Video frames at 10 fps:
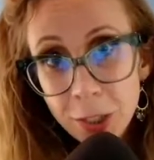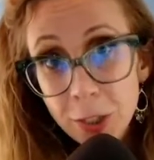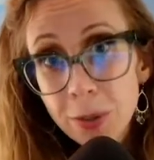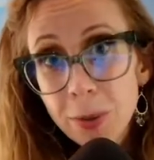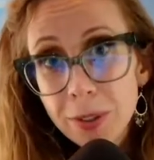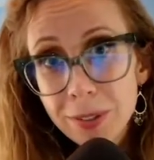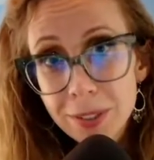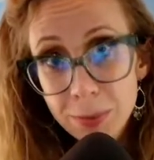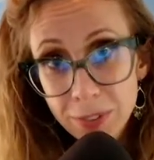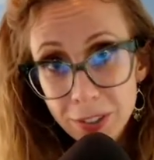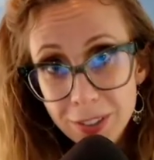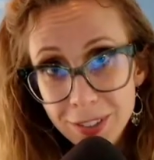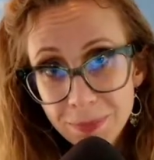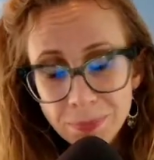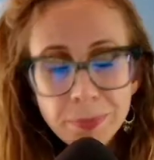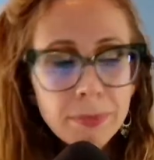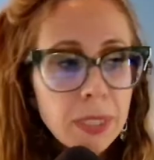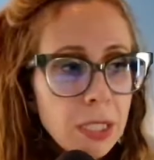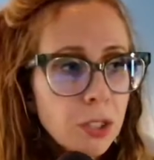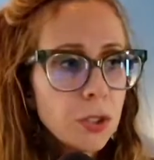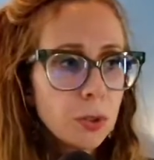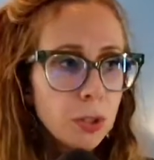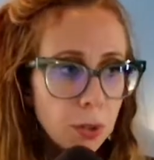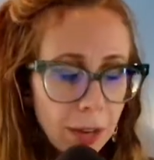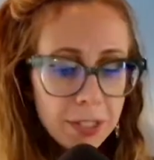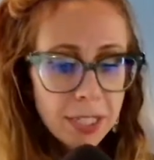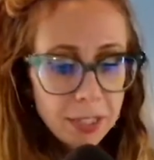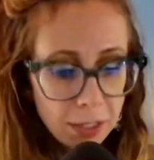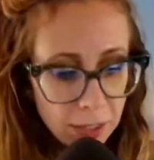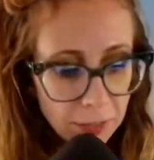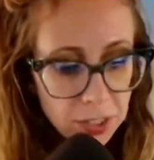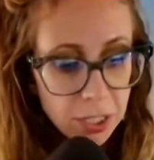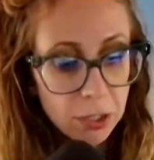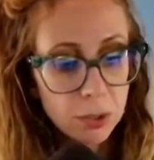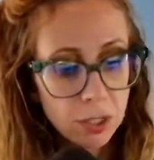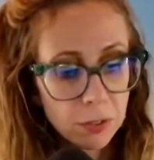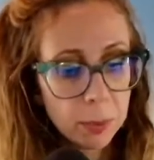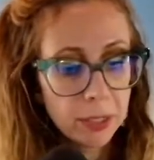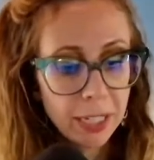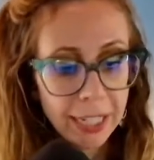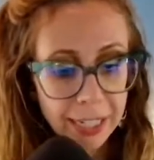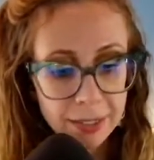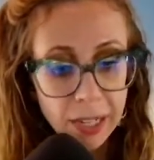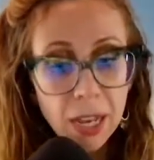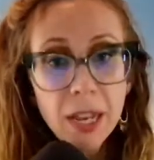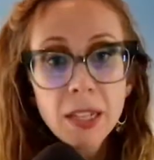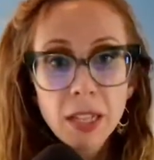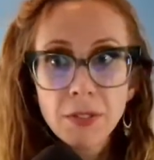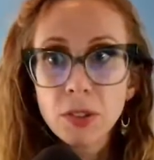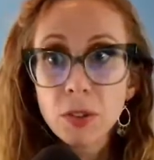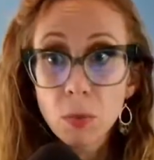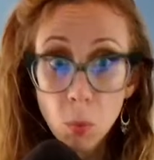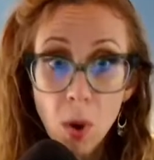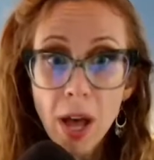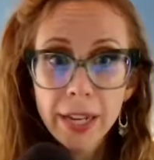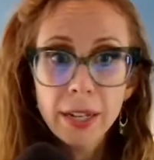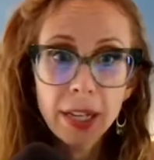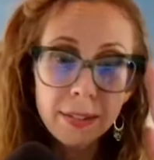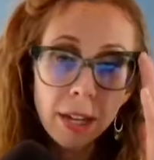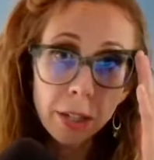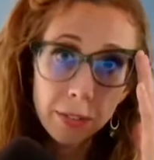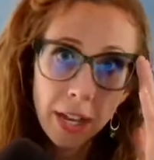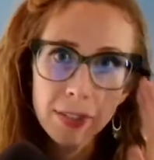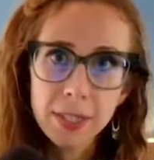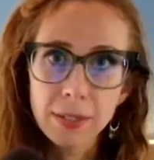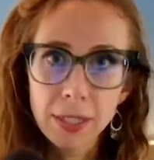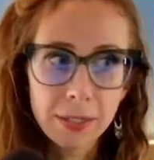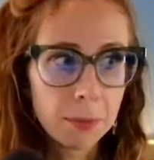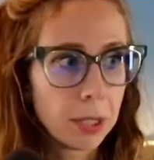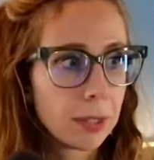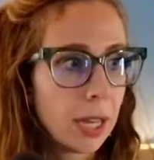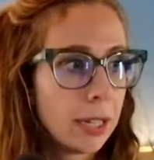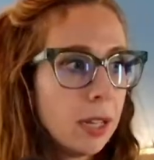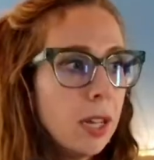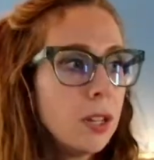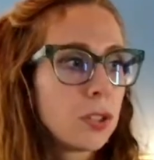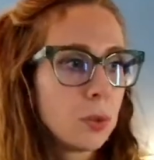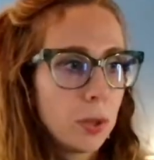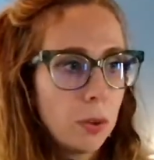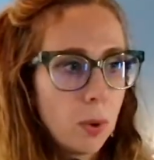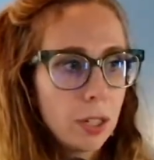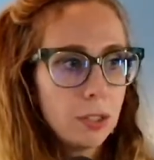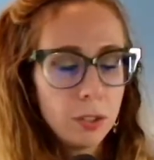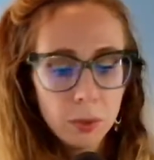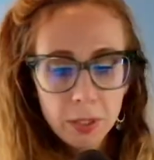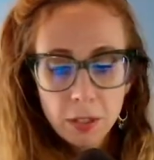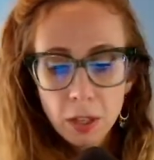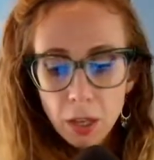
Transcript: your order is reversed. So you obviously level 0 deliverability dance. Level 1 is now you have to have a sizzling subject line. So what you want to do is